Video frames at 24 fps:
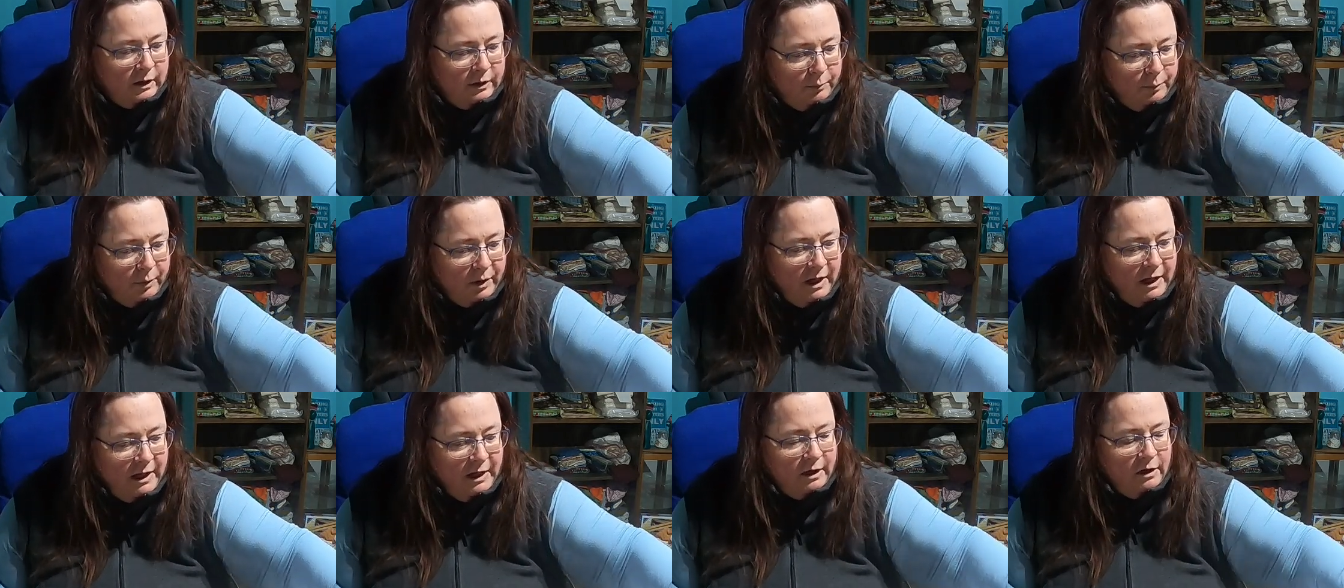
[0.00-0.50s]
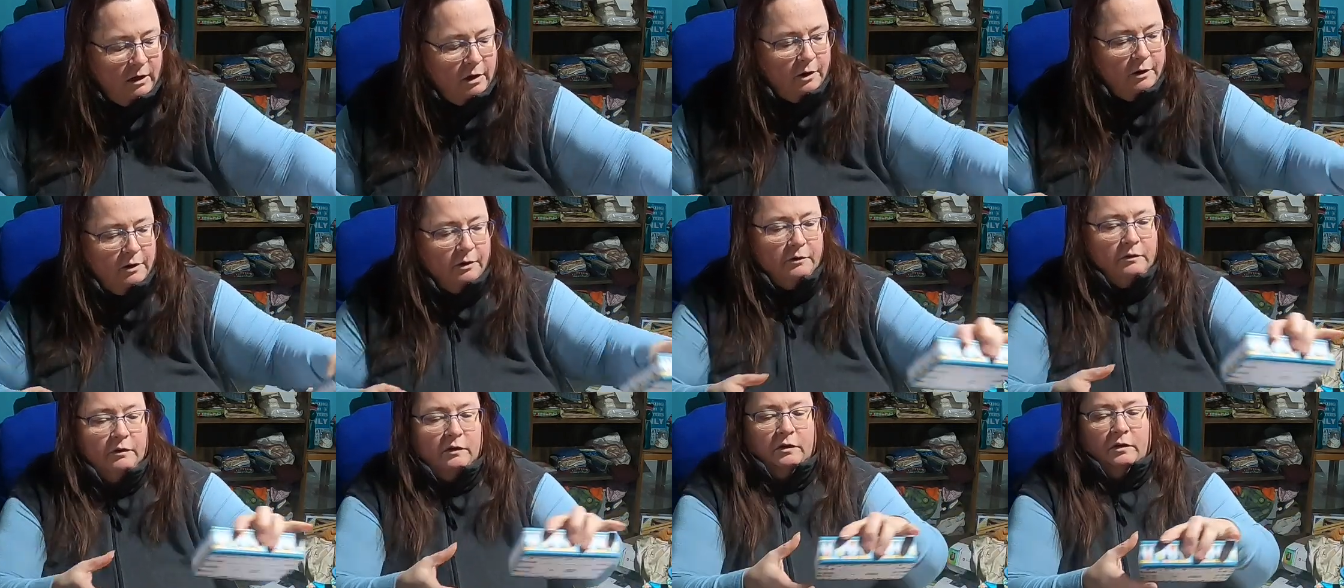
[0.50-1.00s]
The playing
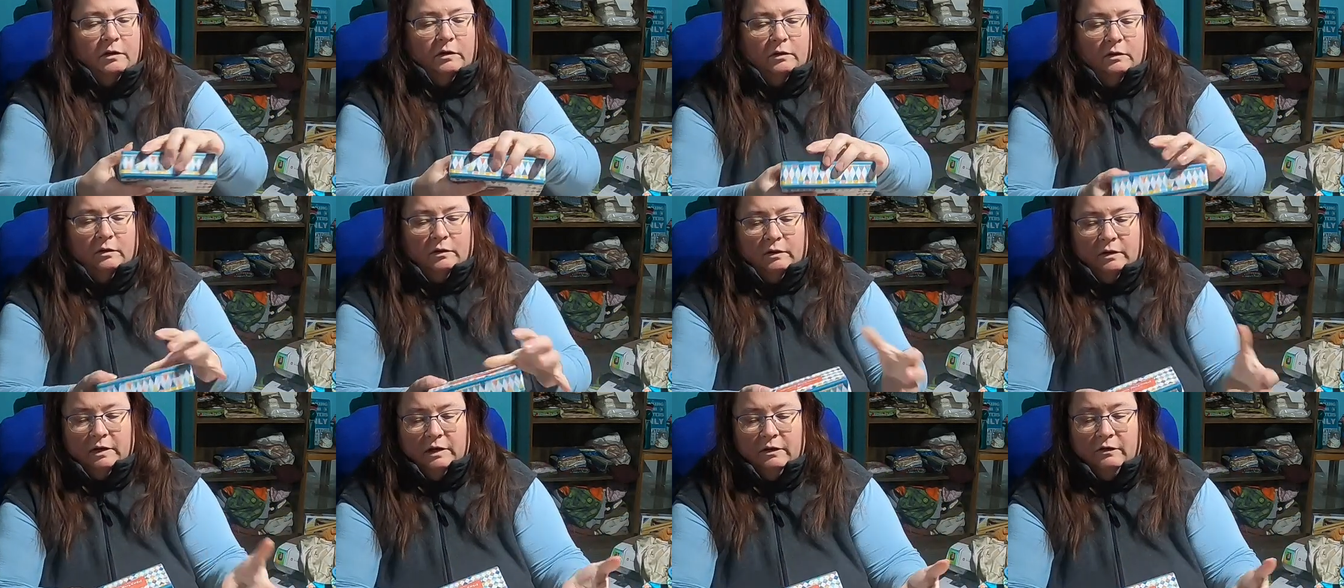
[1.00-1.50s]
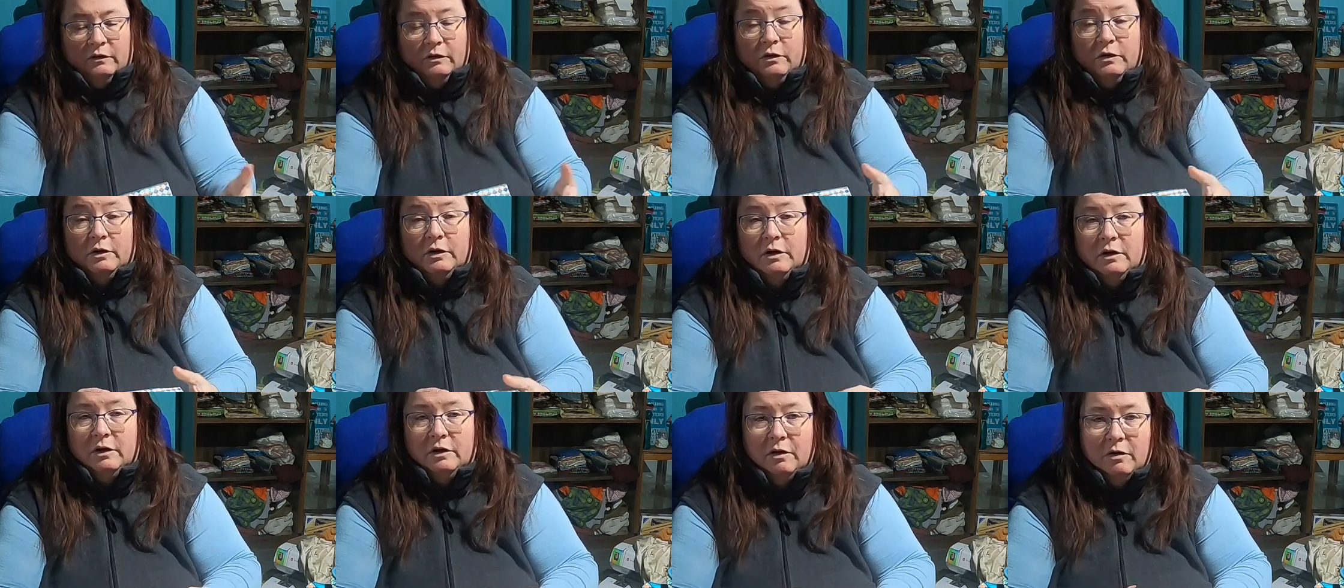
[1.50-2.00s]
cards, these are
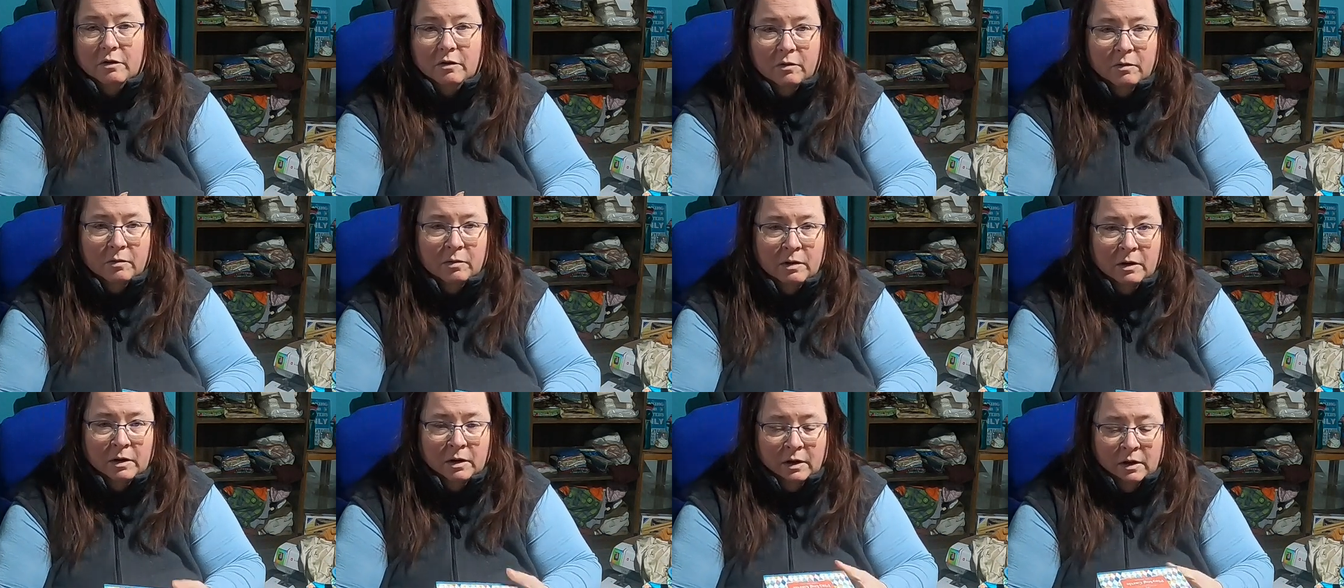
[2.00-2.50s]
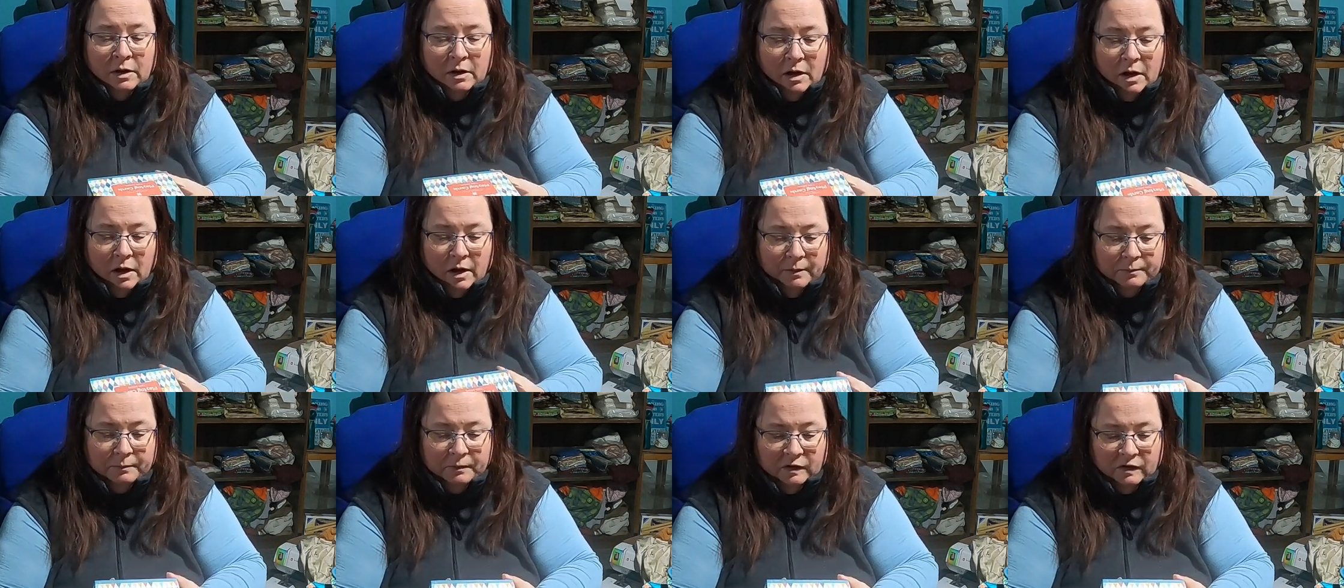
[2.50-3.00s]
going to go
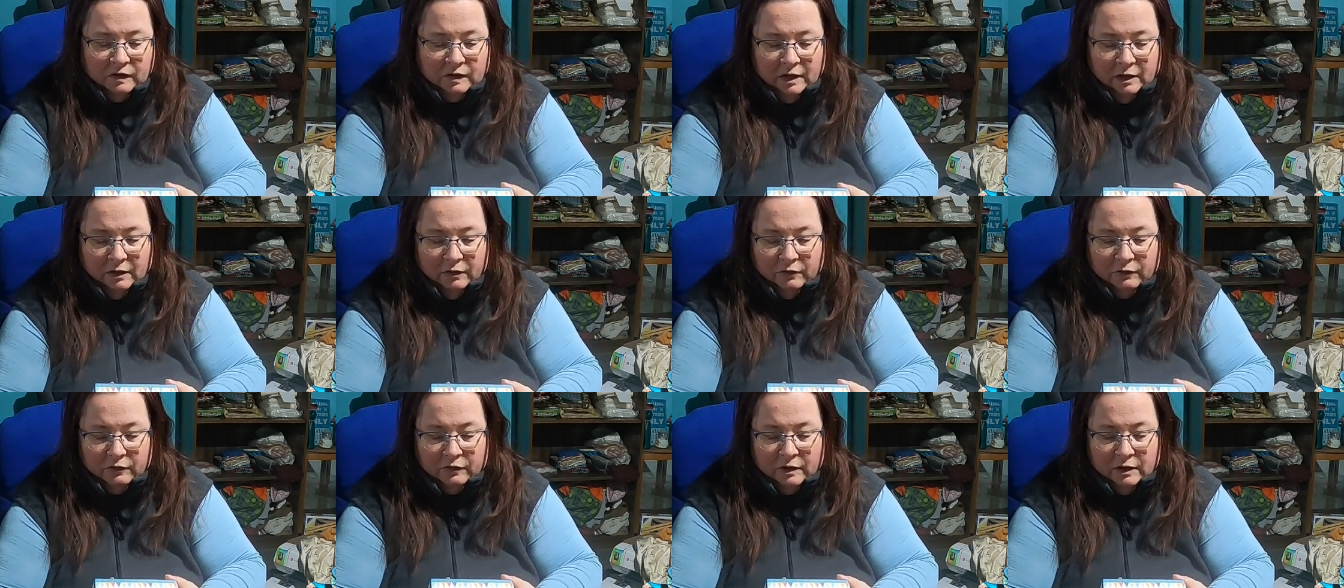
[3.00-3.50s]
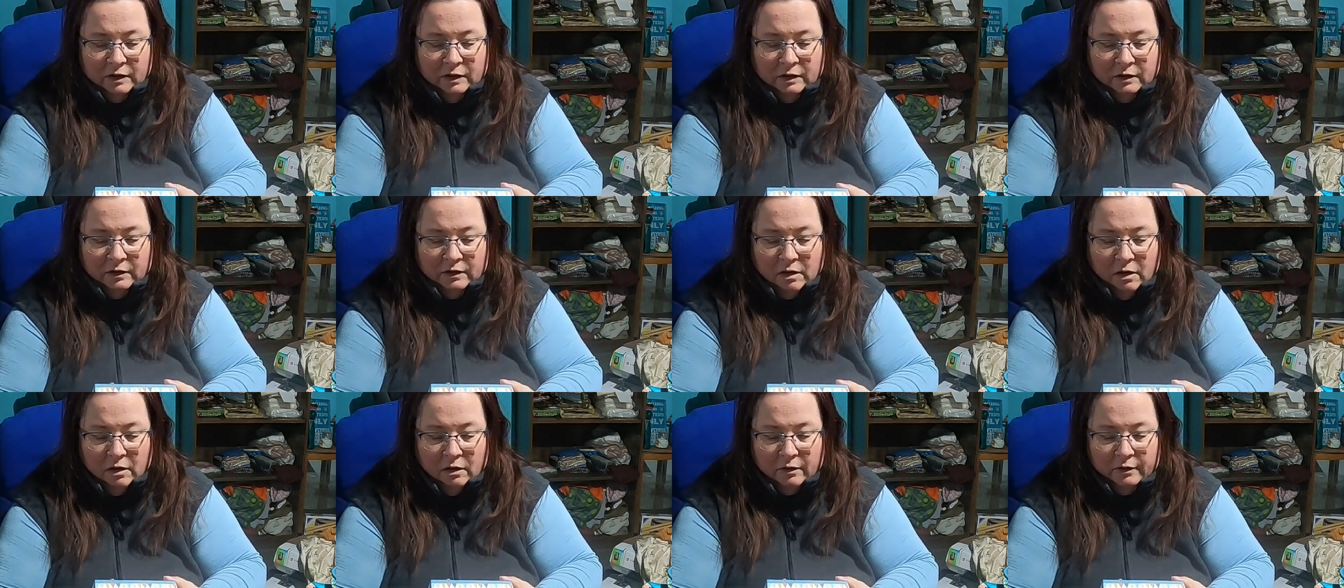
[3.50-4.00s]
upstairs
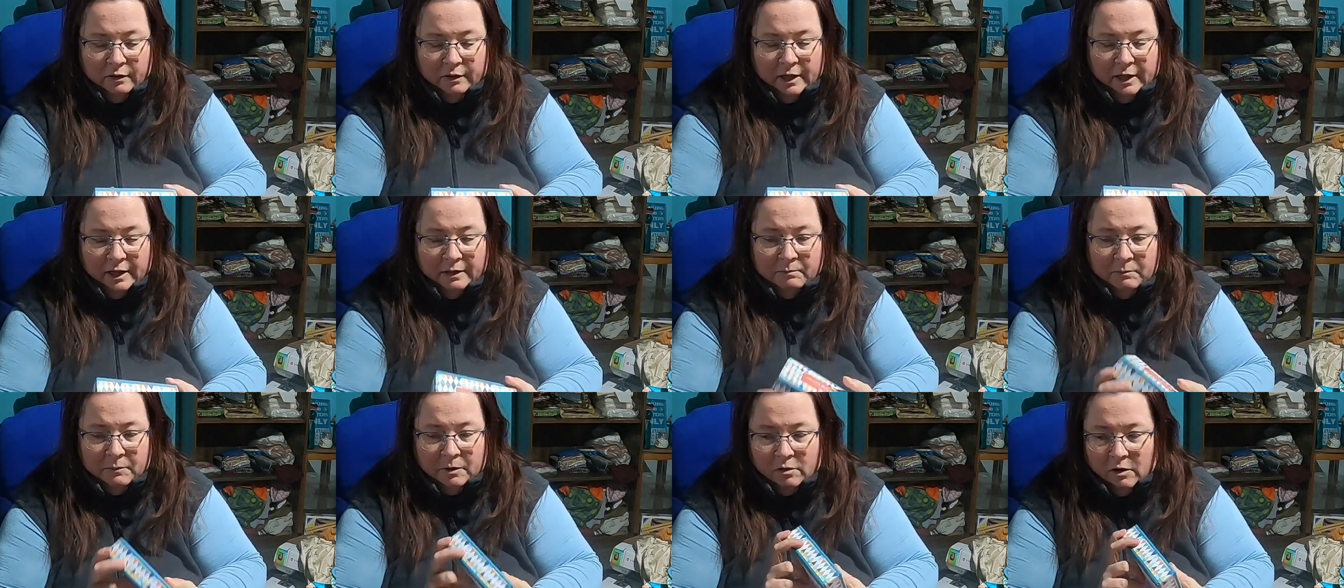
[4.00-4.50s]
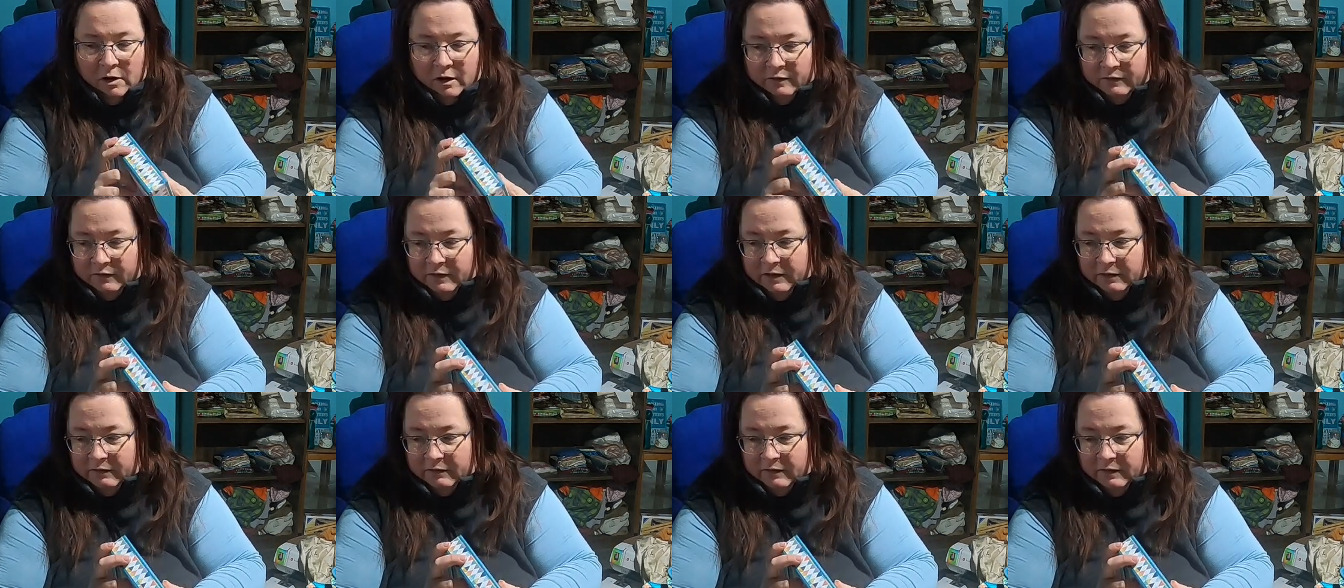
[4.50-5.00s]
in our game
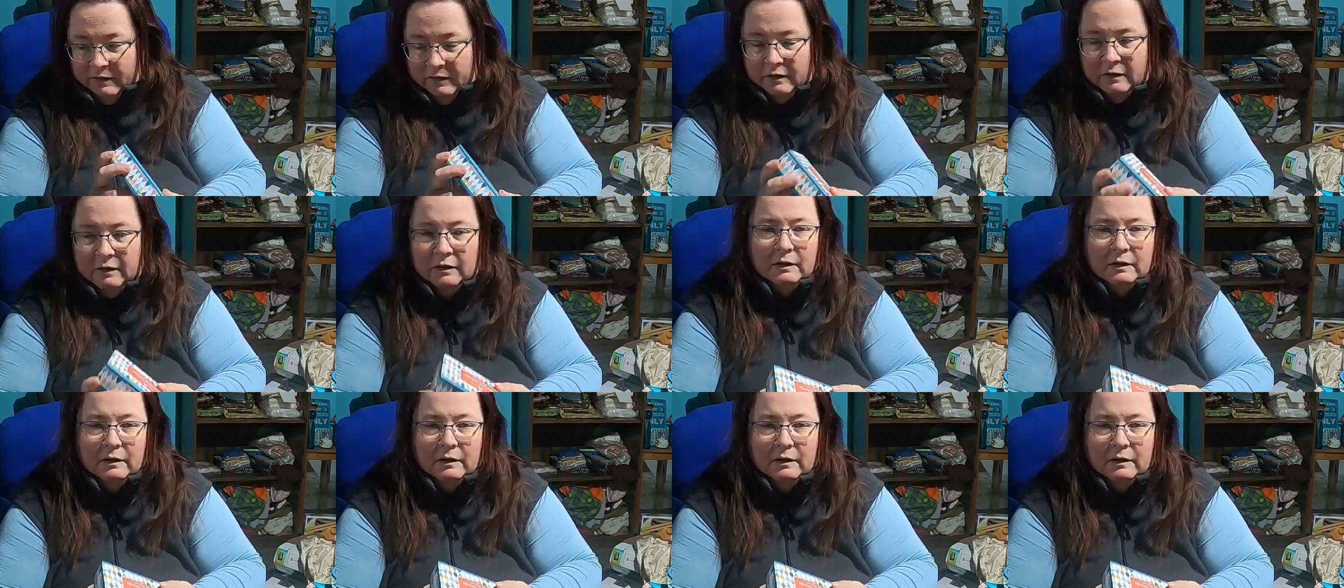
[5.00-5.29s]
closet.